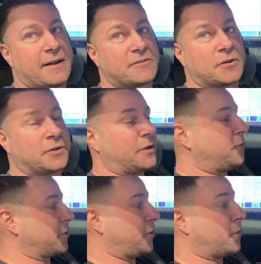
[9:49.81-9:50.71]
I haven't got,
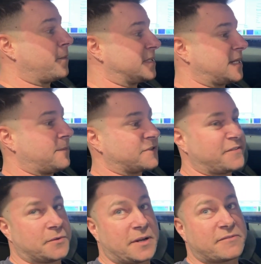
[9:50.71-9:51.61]
all I got to worry about is how much
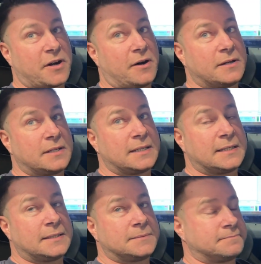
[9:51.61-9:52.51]
fuel I've got,
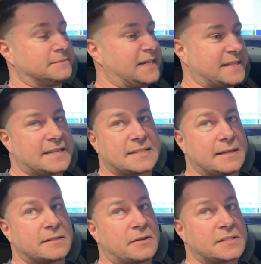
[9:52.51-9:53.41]
and that's
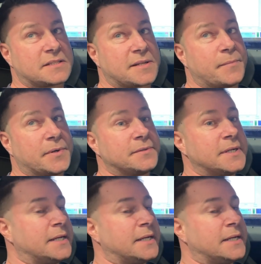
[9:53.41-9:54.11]
it. Nice and simple.